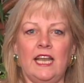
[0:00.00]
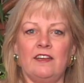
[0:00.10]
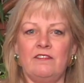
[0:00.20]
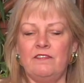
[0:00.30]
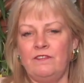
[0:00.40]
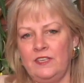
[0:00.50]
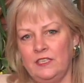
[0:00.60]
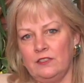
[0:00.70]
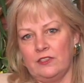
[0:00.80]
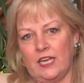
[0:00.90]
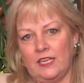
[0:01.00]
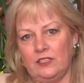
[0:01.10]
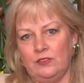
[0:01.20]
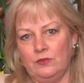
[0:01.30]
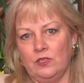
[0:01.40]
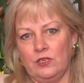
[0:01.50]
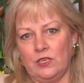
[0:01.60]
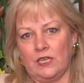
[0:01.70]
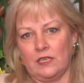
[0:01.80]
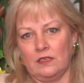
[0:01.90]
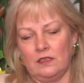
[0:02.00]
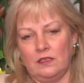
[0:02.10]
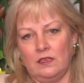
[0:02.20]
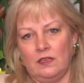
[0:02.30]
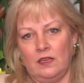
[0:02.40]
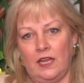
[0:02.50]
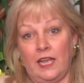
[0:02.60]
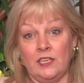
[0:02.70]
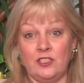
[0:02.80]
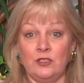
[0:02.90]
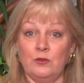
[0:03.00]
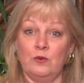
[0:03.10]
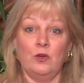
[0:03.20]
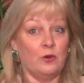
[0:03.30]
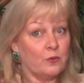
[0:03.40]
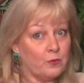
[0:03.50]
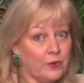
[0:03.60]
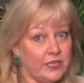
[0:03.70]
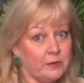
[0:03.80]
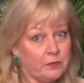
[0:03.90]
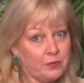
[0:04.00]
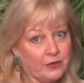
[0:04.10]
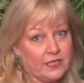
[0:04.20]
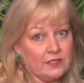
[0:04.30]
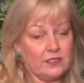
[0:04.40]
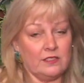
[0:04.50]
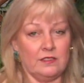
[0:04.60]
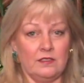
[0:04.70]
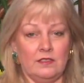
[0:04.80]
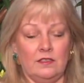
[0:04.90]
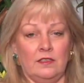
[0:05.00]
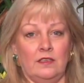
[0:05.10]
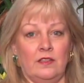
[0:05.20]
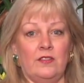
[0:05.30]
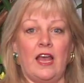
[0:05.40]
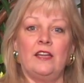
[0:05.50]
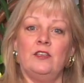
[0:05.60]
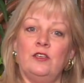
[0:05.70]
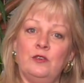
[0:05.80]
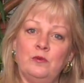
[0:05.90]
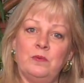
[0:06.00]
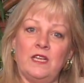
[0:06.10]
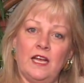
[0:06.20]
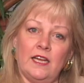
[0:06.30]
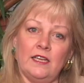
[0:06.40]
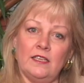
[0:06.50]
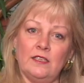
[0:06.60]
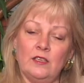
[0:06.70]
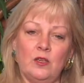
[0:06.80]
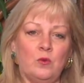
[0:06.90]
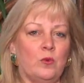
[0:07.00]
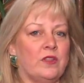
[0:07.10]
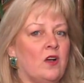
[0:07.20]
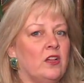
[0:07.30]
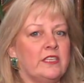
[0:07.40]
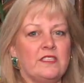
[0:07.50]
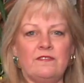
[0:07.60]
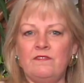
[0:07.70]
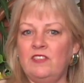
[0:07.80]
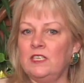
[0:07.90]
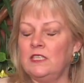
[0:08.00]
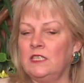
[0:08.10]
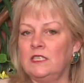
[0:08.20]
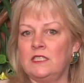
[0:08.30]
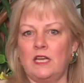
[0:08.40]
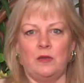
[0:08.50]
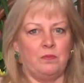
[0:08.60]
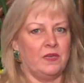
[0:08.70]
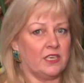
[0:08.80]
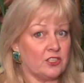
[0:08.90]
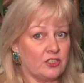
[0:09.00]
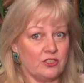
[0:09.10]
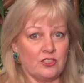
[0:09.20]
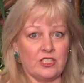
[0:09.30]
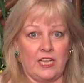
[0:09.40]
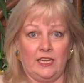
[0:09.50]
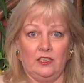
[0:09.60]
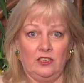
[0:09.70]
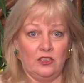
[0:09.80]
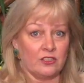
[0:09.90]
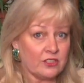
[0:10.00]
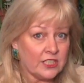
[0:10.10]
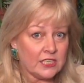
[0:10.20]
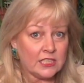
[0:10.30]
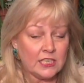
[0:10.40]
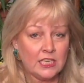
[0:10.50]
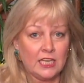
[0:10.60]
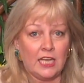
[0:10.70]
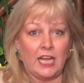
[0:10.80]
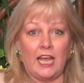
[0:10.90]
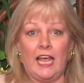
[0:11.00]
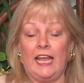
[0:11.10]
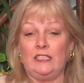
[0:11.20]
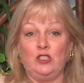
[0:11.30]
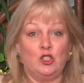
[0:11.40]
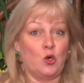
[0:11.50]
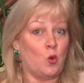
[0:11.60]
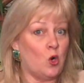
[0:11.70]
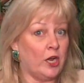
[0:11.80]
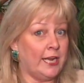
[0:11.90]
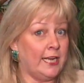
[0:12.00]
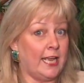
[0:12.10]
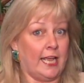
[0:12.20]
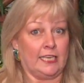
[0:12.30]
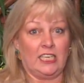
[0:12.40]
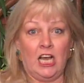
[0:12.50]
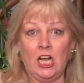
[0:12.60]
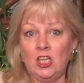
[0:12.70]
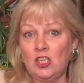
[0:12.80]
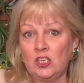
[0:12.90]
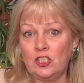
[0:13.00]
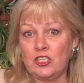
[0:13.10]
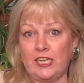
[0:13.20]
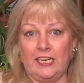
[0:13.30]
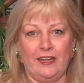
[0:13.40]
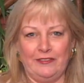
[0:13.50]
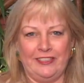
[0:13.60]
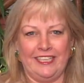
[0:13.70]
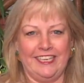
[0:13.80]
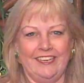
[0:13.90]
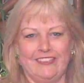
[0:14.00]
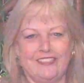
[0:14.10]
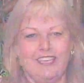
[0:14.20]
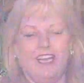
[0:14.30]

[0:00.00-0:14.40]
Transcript: and feel that new learning. And you reimprint that new play with all its feelings and pictures and learning and joy and colors and everything else.